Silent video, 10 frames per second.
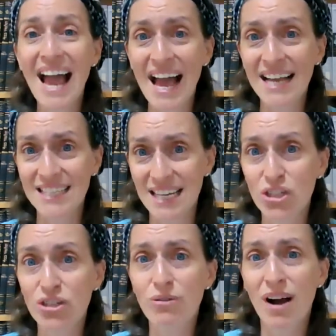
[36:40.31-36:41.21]
as they
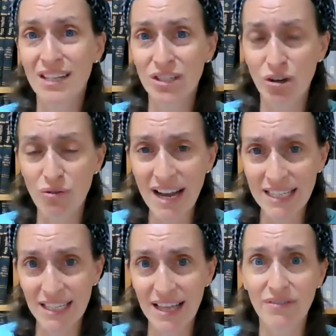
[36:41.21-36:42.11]
do on a
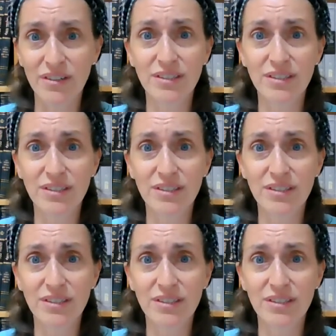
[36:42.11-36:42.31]
deoraita level.